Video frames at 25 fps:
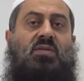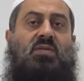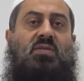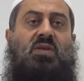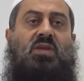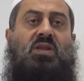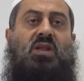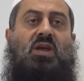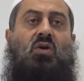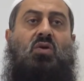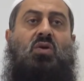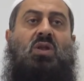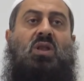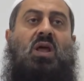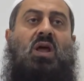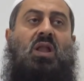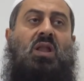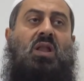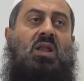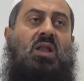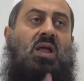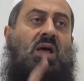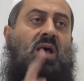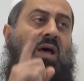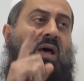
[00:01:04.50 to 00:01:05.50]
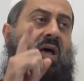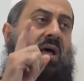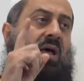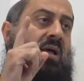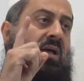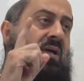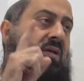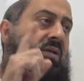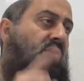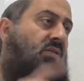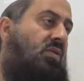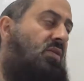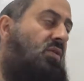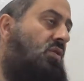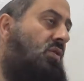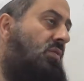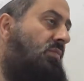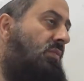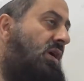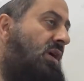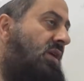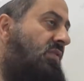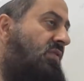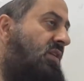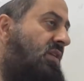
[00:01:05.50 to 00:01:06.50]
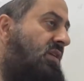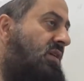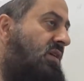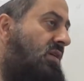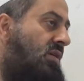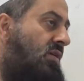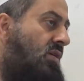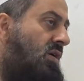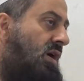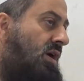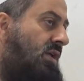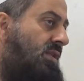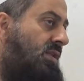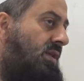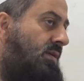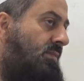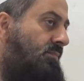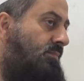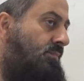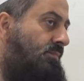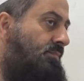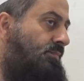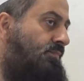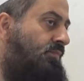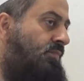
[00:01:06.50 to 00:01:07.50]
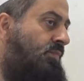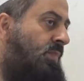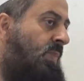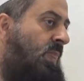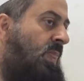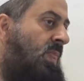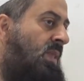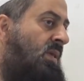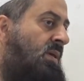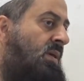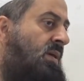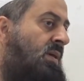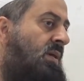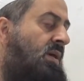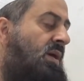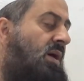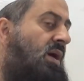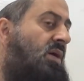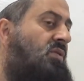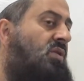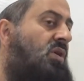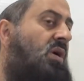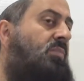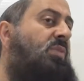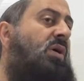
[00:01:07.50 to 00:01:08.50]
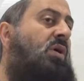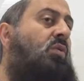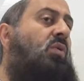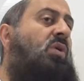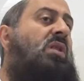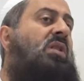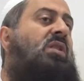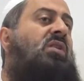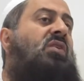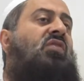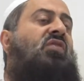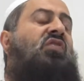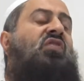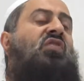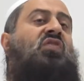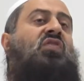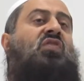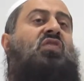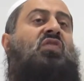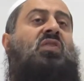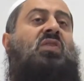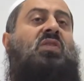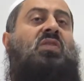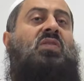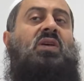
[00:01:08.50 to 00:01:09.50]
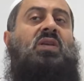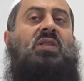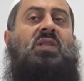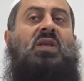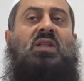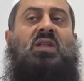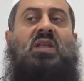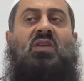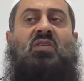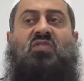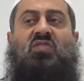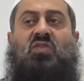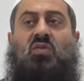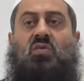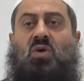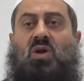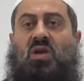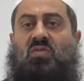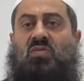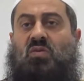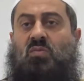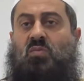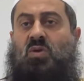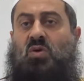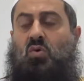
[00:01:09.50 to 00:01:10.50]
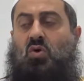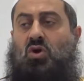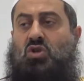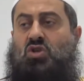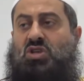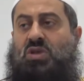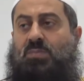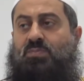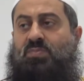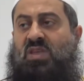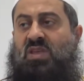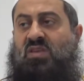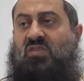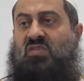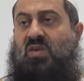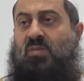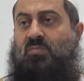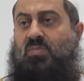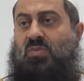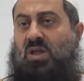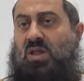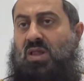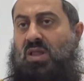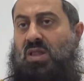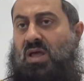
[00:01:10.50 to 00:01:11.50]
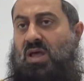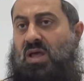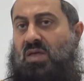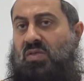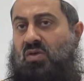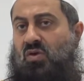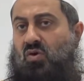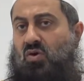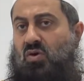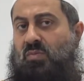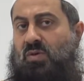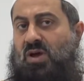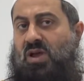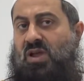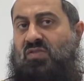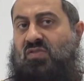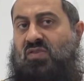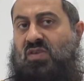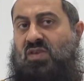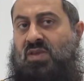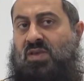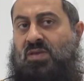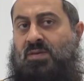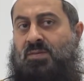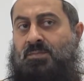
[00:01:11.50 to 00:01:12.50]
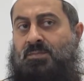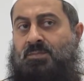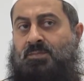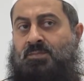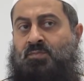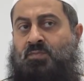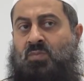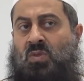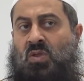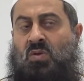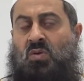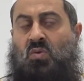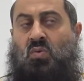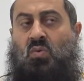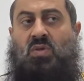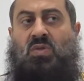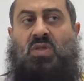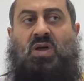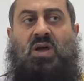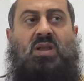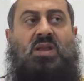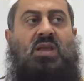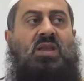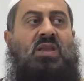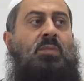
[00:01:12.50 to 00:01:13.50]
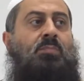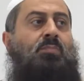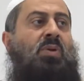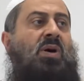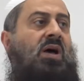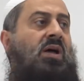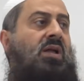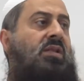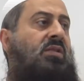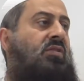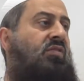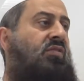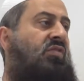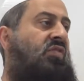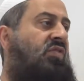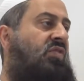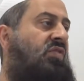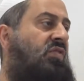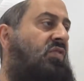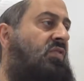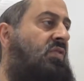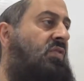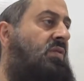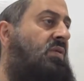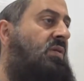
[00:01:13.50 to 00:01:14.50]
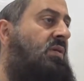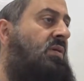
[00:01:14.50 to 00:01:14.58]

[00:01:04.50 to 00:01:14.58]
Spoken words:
then only Allah, the Almighty, can guide him. And I bear witness that none has the right to be worshipped except Allah, the Almighty, without any partners.